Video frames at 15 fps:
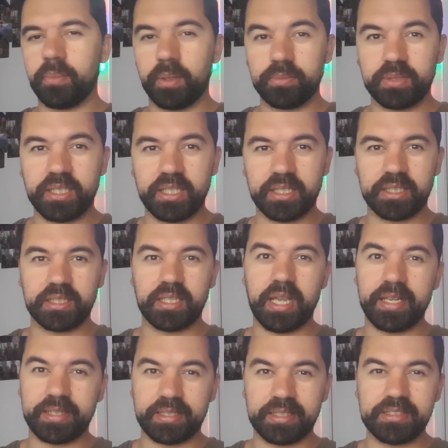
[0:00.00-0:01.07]
I'm getting
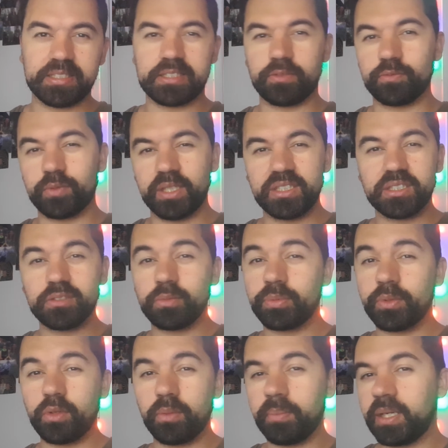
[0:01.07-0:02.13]
at least a
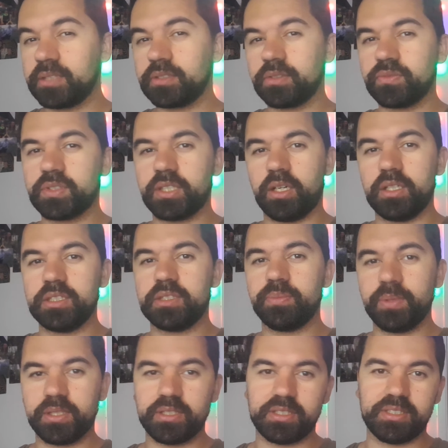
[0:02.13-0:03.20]
reasonable amount of size,
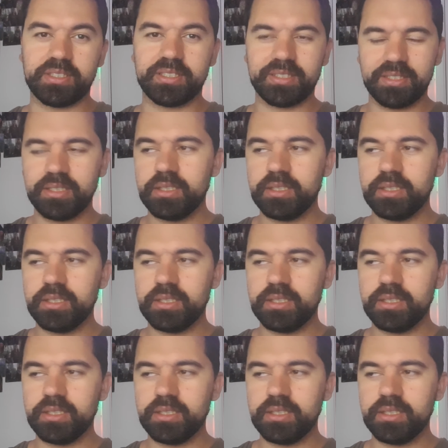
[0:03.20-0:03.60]
because